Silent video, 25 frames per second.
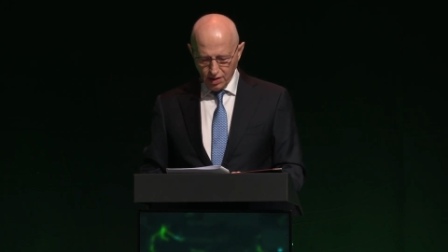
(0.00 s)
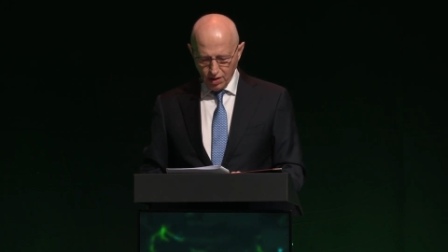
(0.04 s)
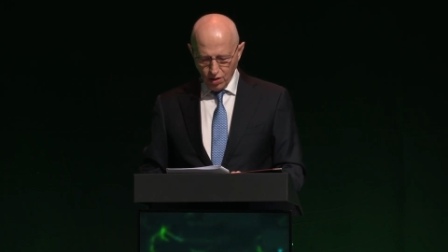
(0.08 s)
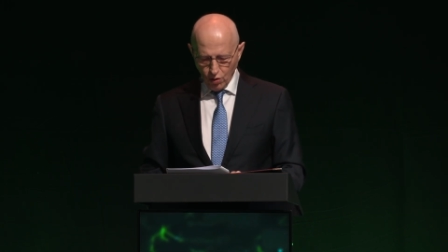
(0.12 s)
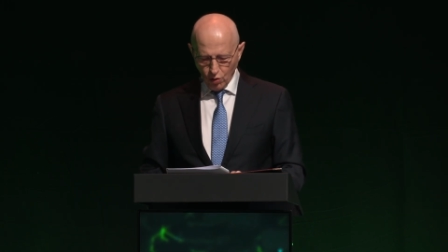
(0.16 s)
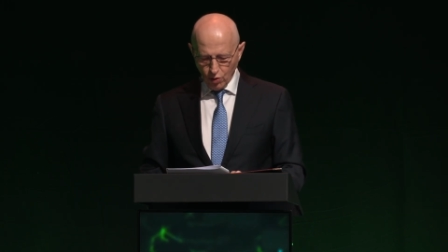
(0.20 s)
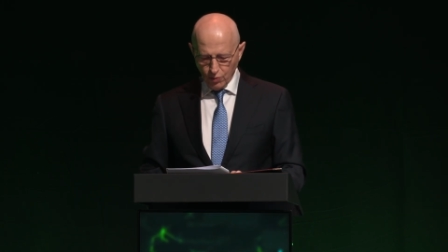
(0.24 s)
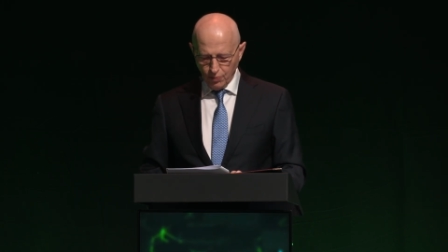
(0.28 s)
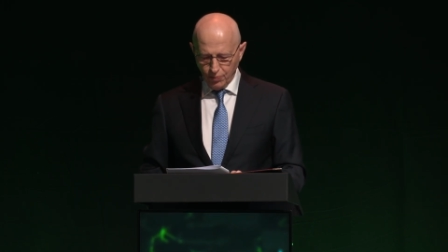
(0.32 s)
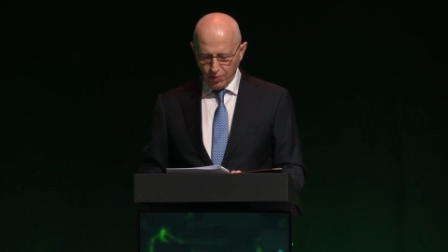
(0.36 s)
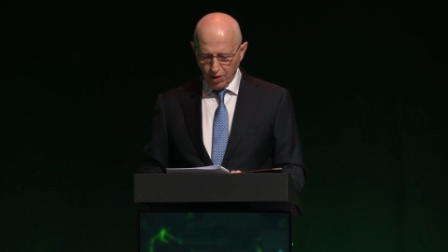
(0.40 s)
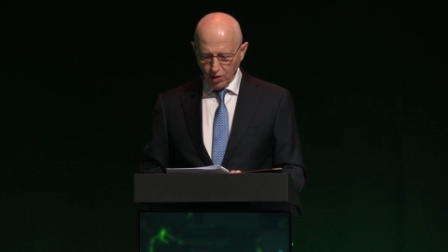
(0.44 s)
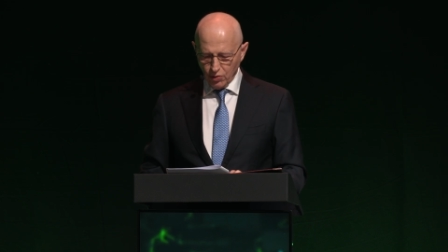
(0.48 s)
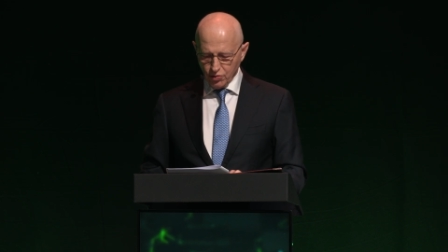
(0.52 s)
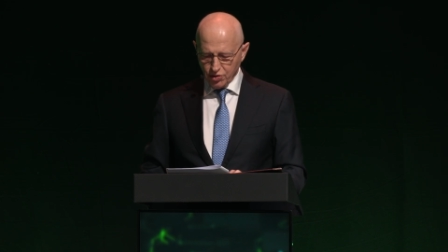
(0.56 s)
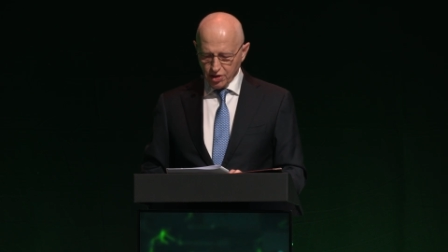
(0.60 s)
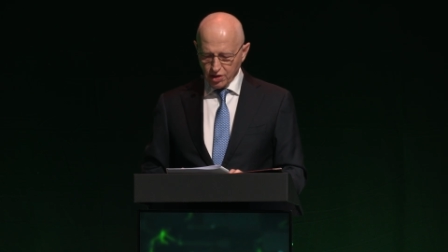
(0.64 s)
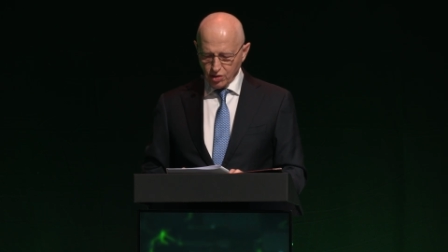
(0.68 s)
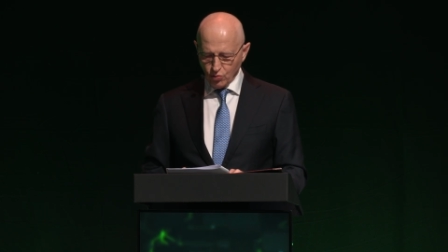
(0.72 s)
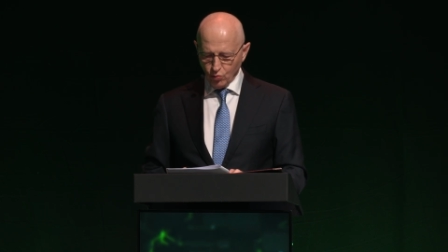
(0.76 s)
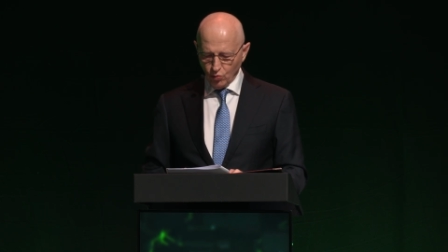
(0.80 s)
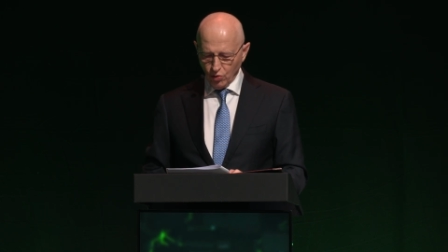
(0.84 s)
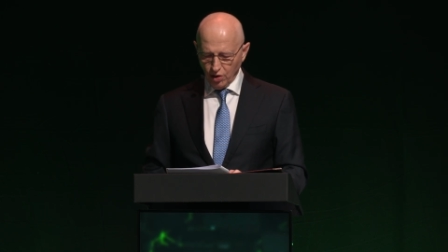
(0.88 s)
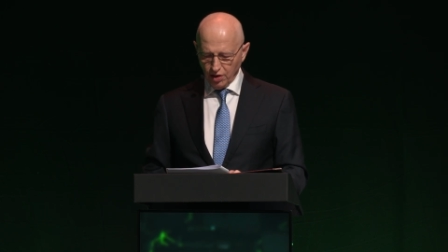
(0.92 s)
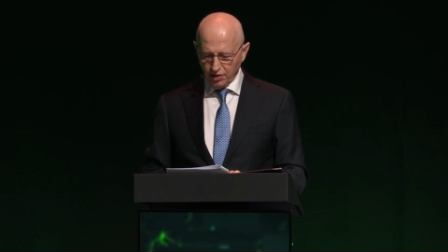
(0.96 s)
on projects
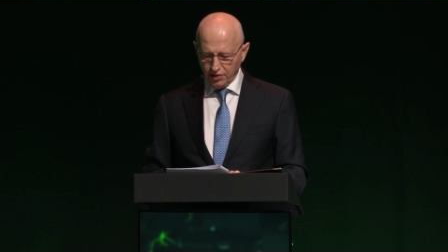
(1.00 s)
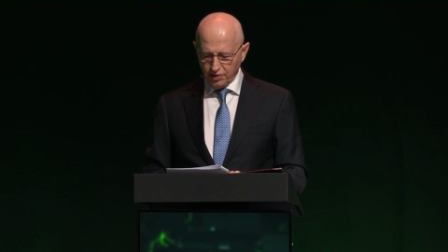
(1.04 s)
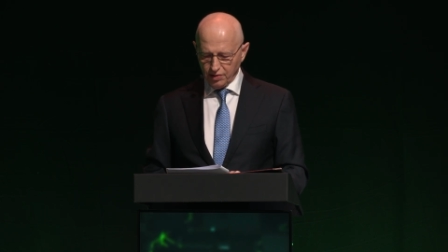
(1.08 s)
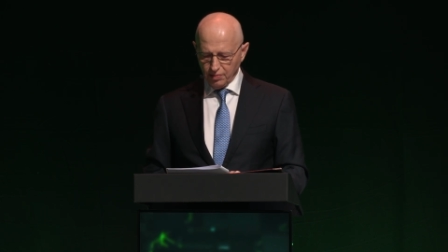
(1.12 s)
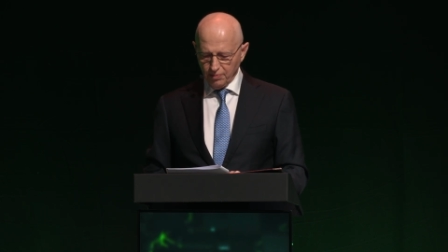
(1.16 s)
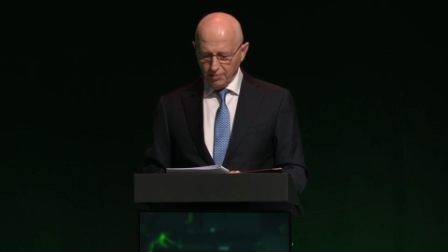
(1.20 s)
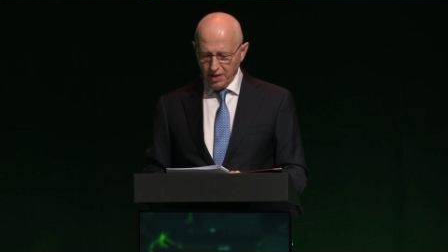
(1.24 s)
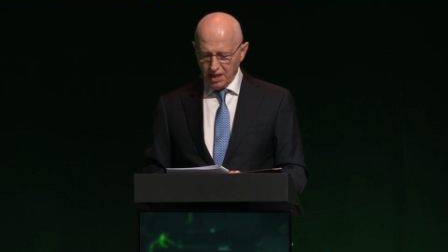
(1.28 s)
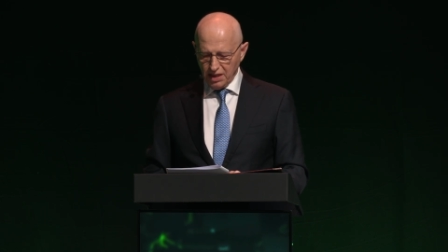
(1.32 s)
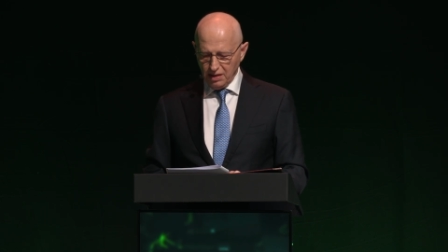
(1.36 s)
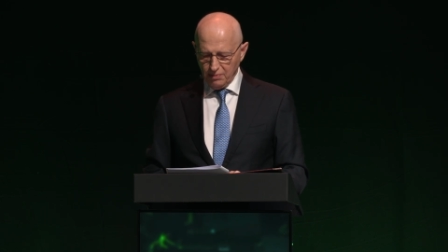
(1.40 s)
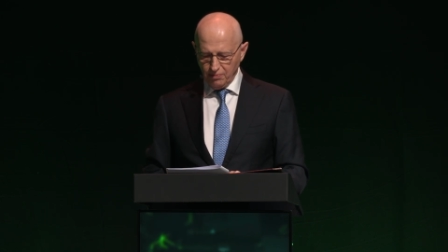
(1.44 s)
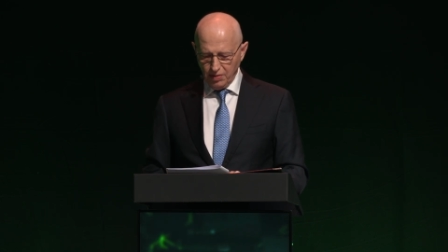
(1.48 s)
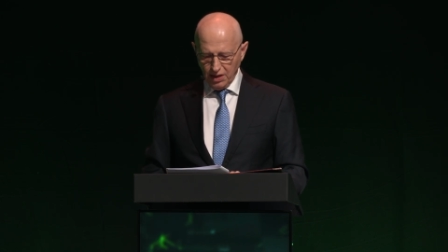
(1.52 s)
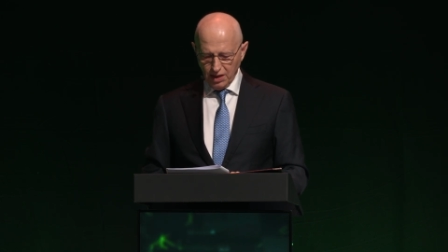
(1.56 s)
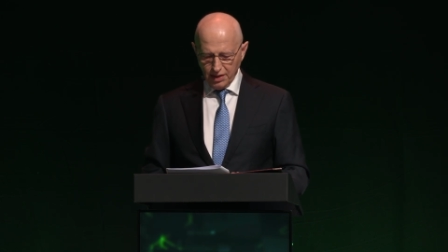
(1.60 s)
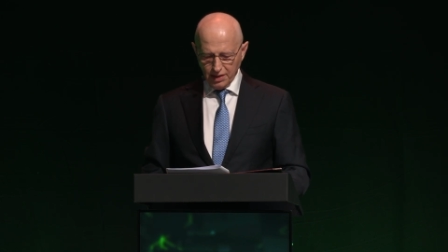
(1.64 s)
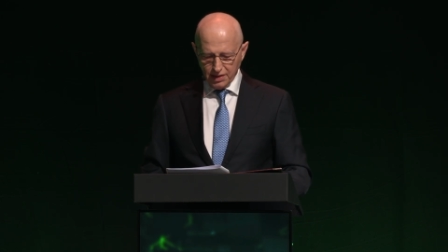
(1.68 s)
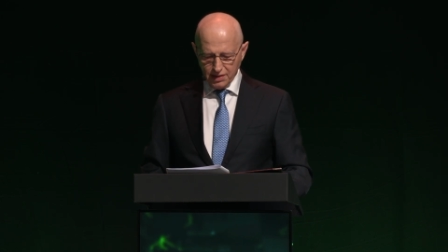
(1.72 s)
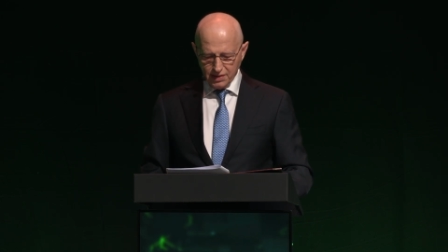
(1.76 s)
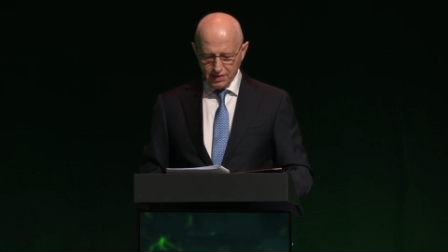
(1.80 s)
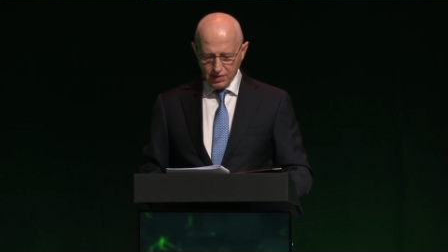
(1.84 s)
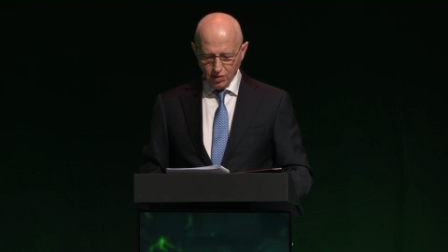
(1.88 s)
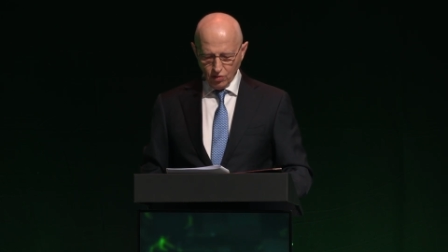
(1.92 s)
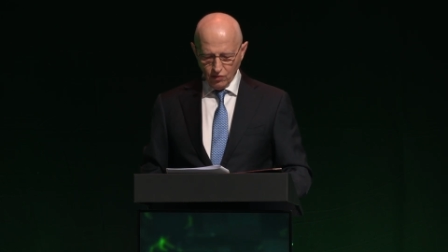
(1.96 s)
worth many
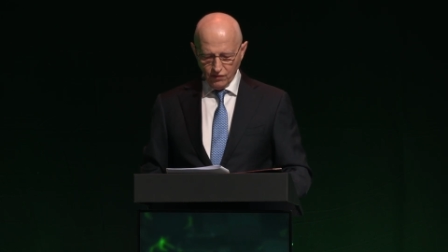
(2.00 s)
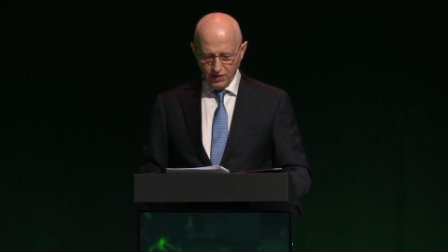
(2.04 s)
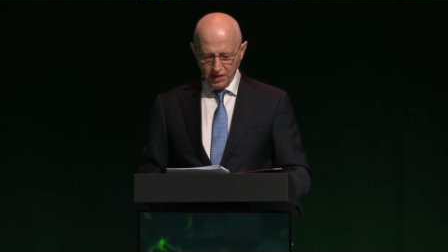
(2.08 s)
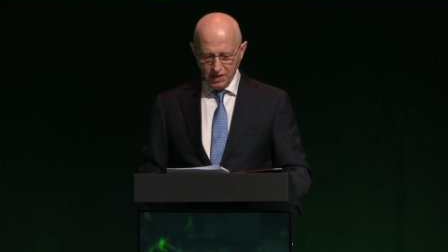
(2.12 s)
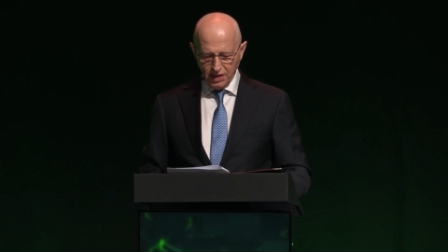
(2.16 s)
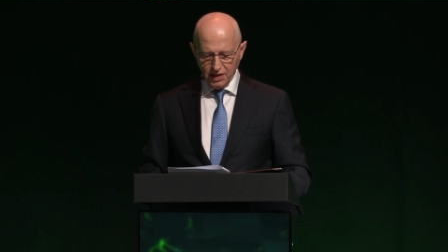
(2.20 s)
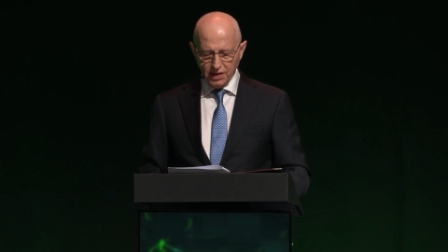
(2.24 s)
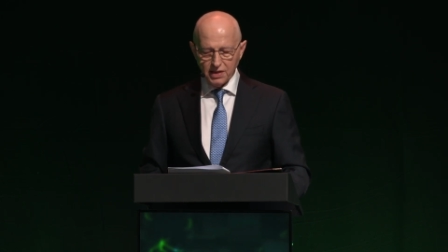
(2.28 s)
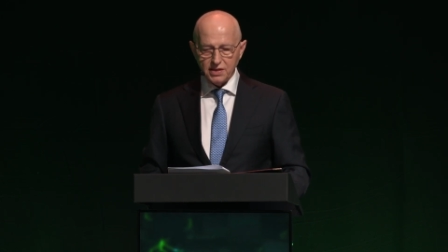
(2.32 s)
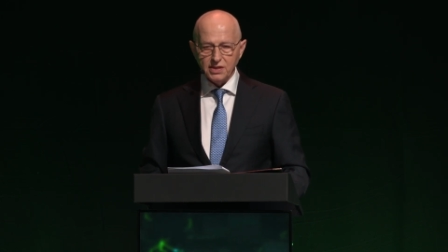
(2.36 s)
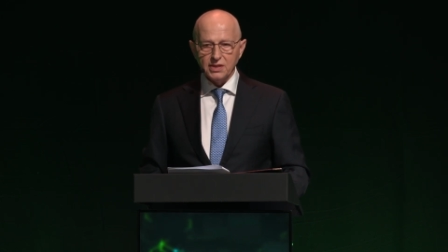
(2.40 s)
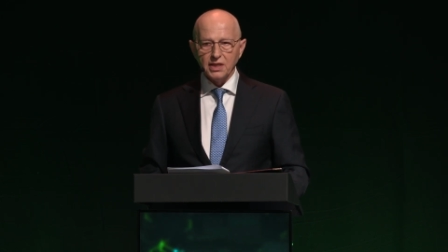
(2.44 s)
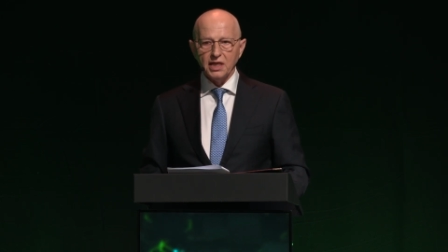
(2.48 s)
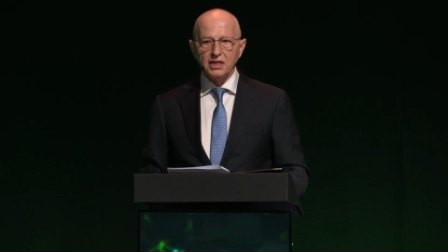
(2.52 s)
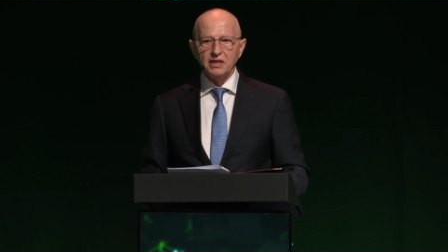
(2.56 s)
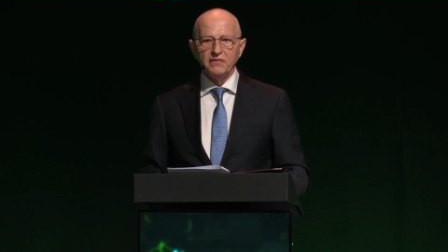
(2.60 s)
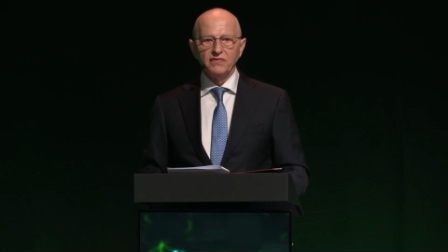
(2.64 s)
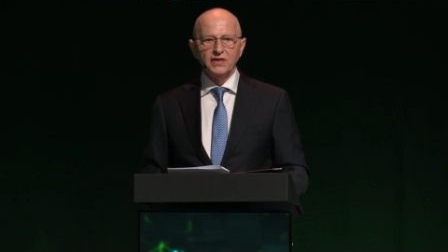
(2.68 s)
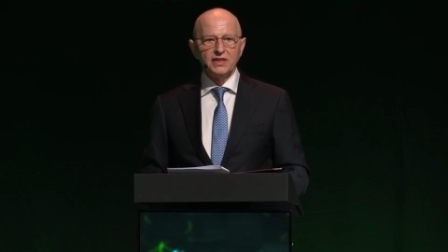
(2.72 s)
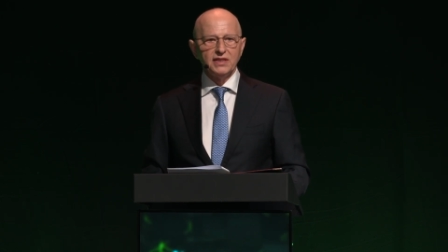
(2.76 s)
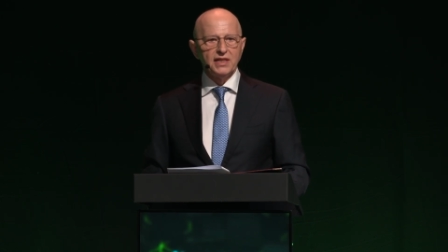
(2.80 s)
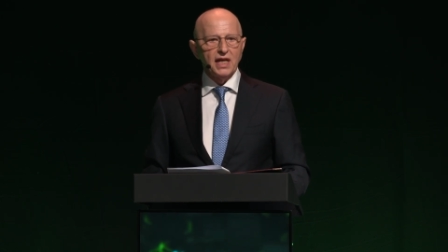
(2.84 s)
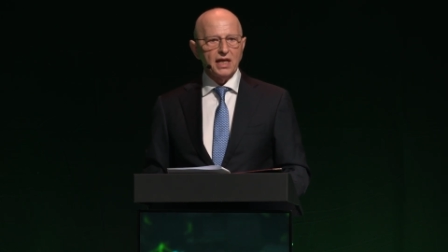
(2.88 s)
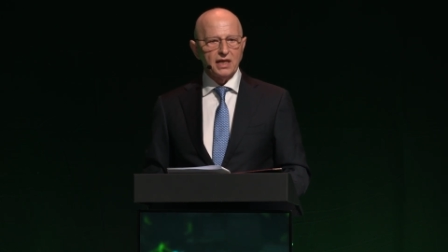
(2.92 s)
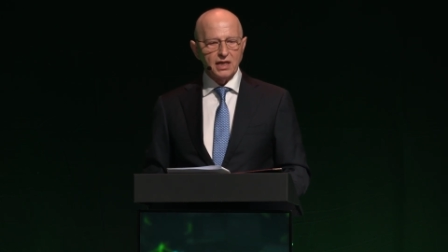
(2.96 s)
billions over years and
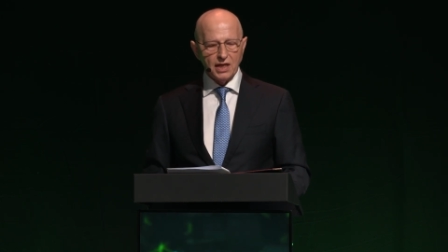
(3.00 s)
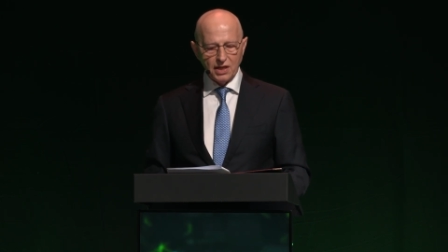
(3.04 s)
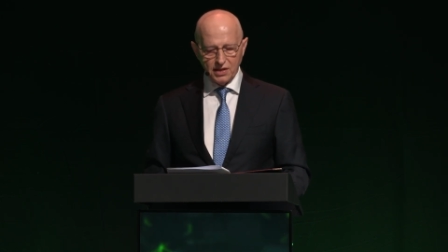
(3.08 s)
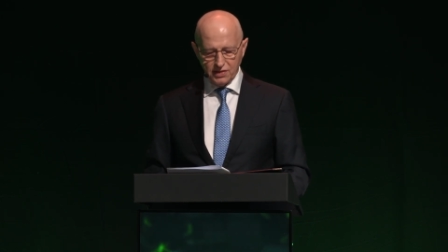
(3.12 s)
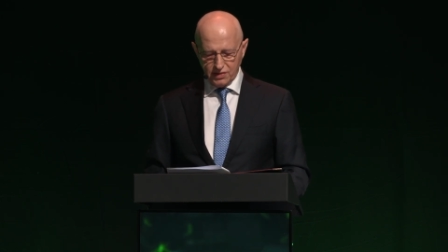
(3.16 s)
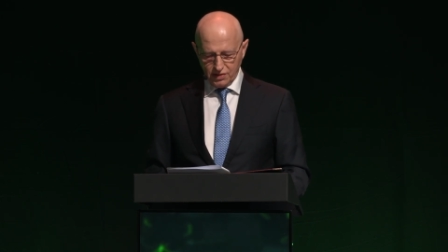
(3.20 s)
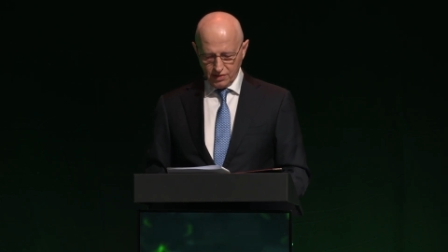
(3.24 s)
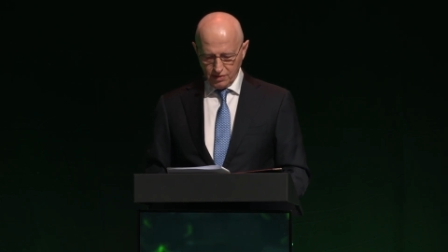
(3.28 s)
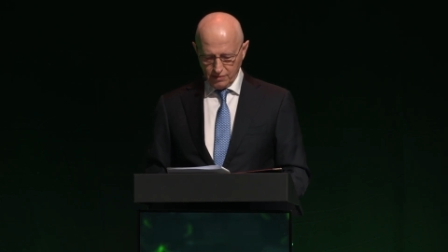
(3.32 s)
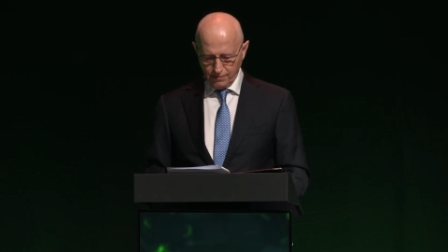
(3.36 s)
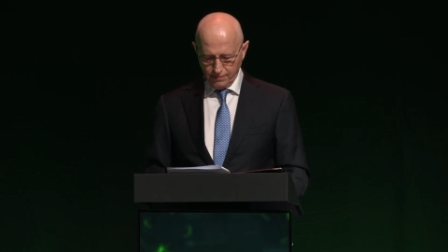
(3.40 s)
even decades.